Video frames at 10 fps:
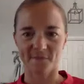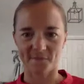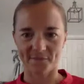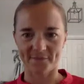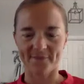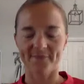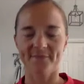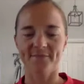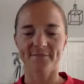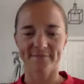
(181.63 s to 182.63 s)

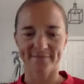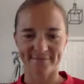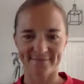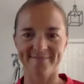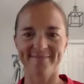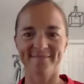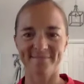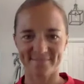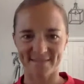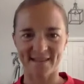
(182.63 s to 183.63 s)

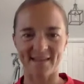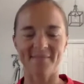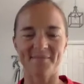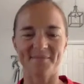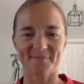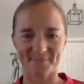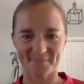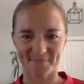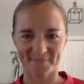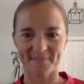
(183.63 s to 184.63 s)

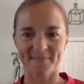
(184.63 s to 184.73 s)
[no speech]